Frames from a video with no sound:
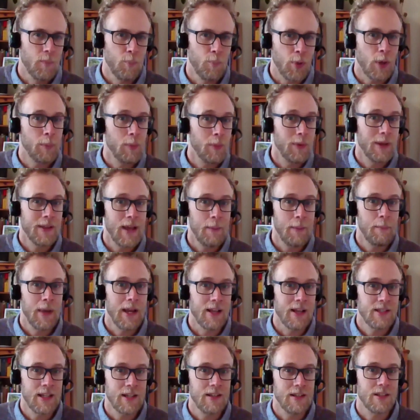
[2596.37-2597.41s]
probably that
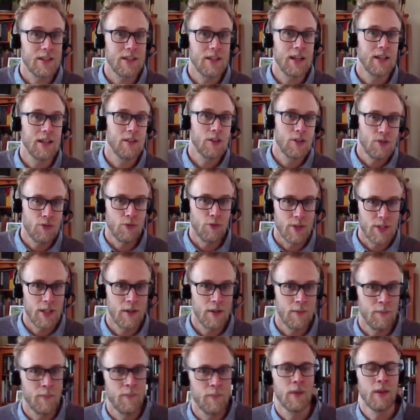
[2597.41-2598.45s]
makes sense in the short
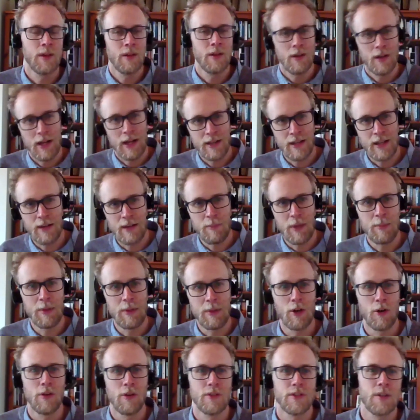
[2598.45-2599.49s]
term, and then maybe
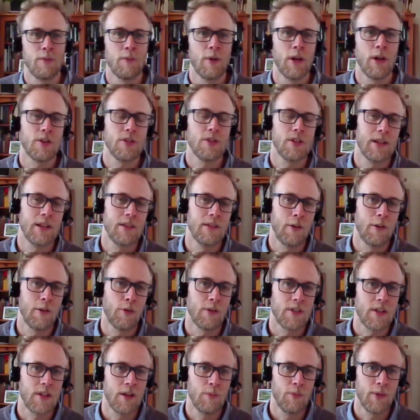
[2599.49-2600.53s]
not so much in the
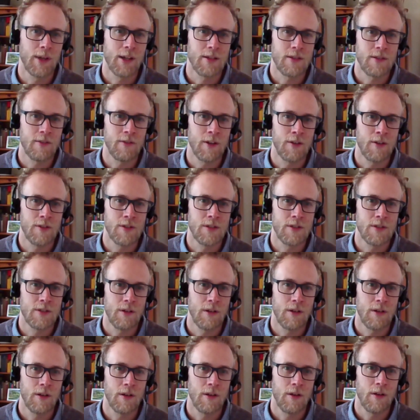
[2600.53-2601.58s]
long term because of
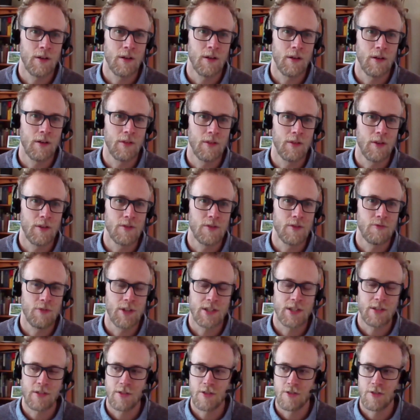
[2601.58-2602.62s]
those
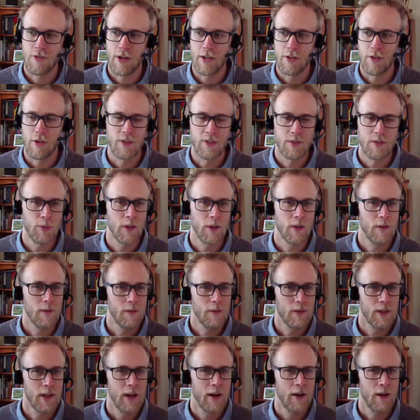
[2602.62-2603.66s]
risks and trade-offs. But
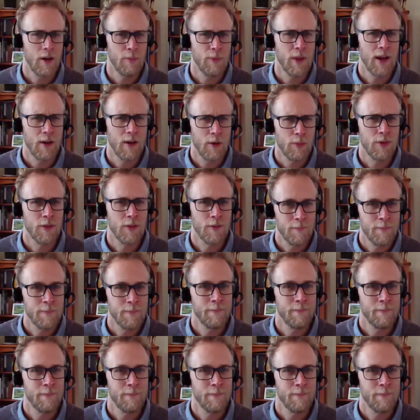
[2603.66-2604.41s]
yeah, I hope that helps.